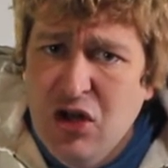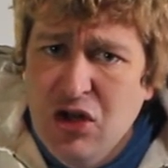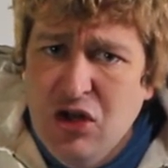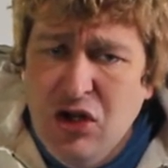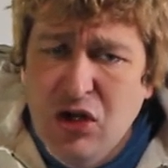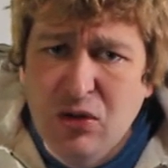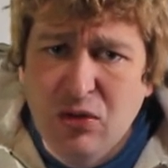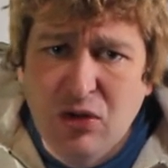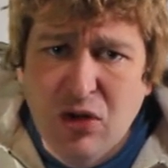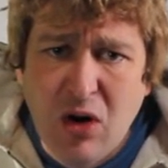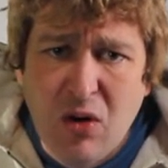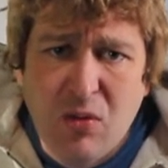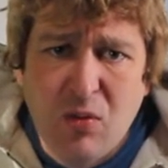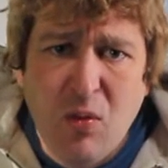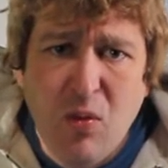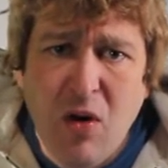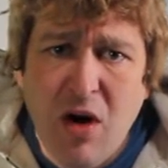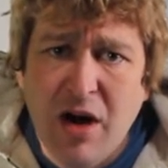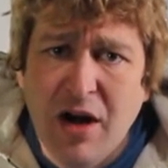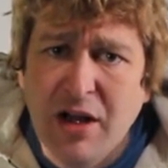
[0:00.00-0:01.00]
You
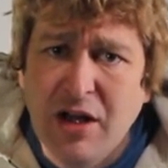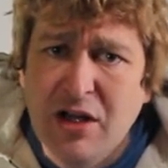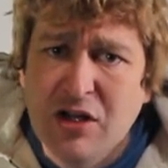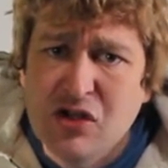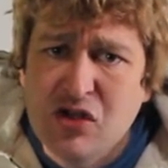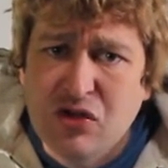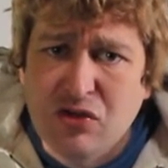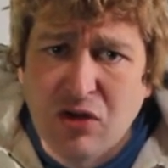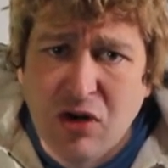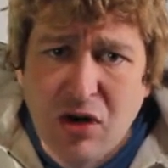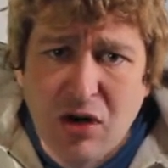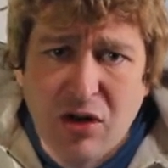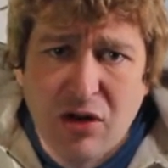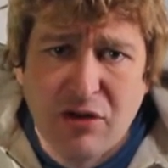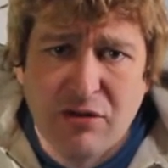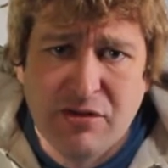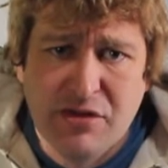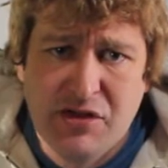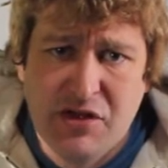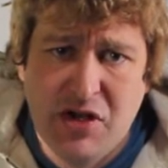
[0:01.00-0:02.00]
don't want to control
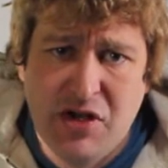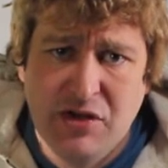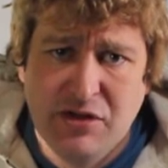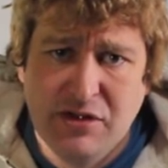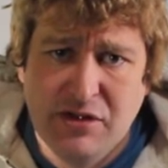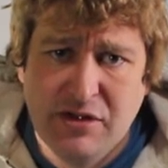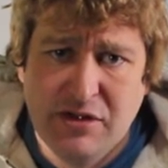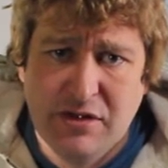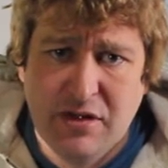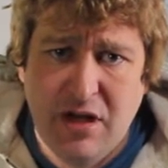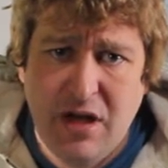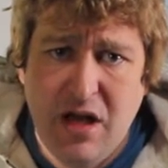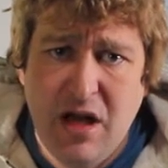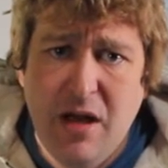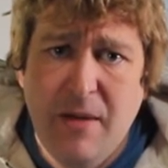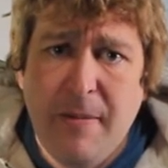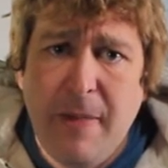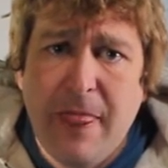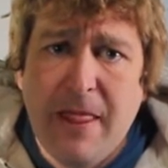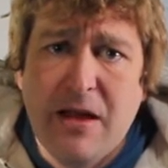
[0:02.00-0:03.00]
the results.
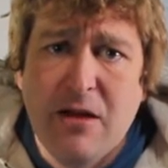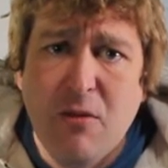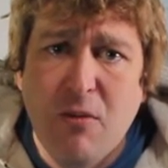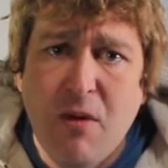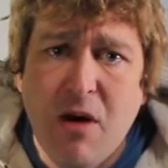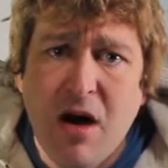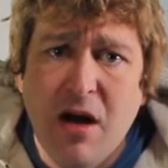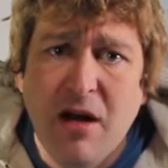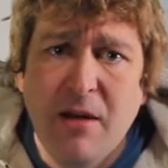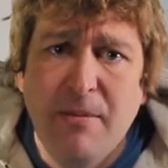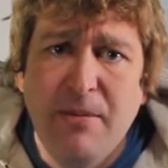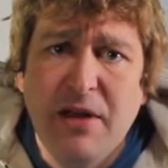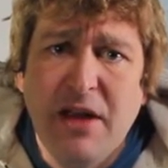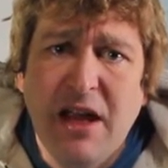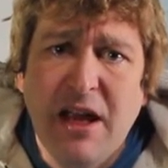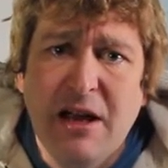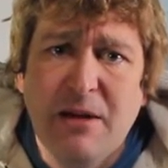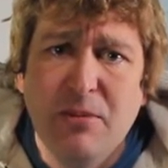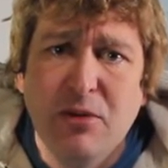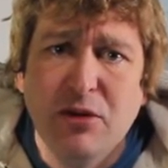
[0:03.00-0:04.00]
You want to
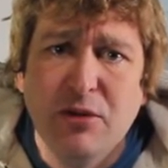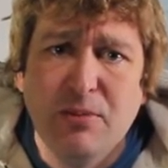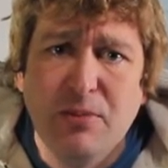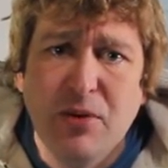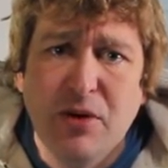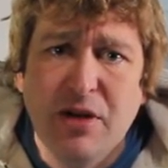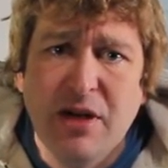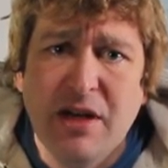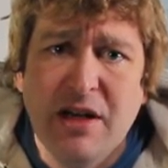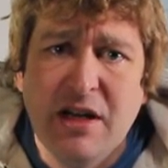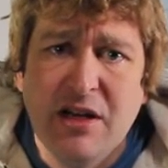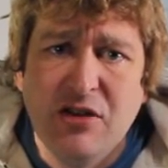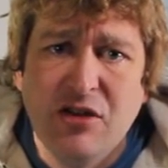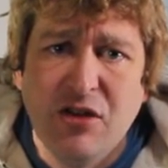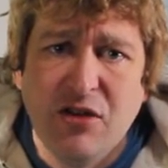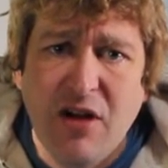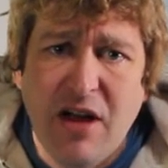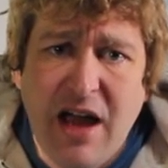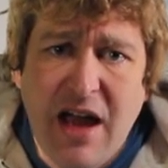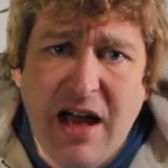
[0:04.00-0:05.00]
be able to put it into
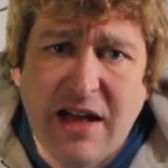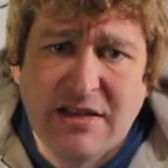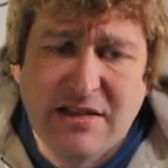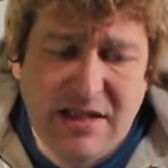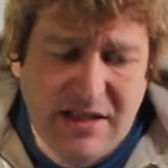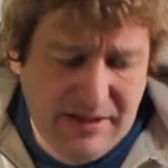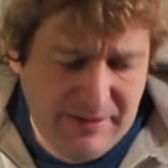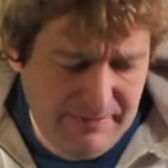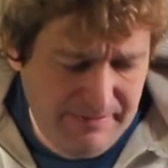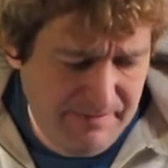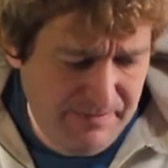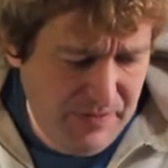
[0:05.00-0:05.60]
your acting.